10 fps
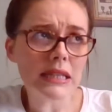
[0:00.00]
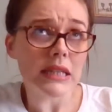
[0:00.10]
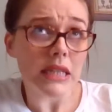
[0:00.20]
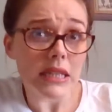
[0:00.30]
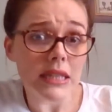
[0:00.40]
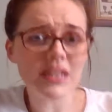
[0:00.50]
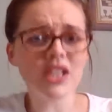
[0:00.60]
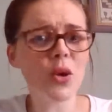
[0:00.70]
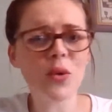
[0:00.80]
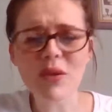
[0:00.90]

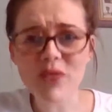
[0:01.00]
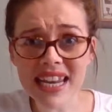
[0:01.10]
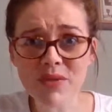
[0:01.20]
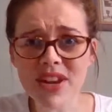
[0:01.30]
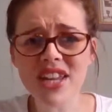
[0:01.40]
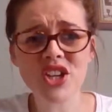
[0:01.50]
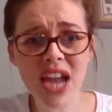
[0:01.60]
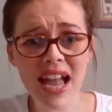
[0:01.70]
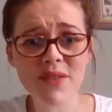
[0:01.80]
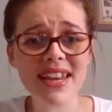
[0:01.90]
like really
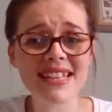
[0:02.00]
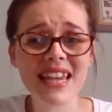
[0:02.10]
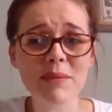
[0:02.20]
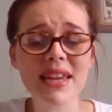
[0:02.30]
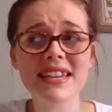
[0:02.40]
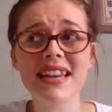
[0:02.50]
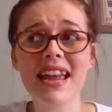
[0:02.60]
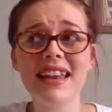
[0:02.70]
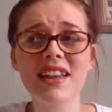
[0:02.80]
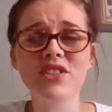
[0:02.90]
shy, really timid,
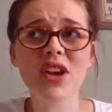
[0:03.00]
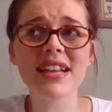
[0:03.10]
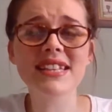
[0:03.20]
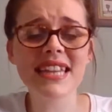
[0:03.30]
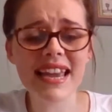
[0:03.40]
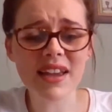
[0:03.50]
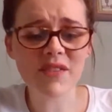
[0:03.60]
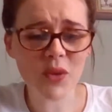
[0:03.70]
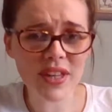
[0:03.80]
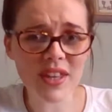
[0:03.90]
and tried to like
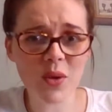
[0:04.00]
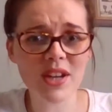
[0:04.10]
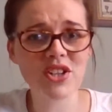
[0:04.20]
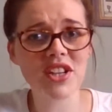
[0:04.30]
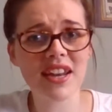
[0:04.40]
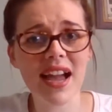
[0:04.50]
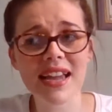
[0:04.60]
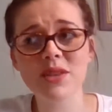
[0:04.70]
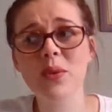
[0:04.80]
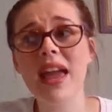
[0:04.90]
avoid the question and
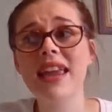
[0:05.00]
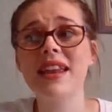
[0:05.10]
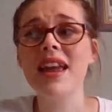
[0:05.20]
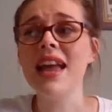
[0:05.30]
hide away,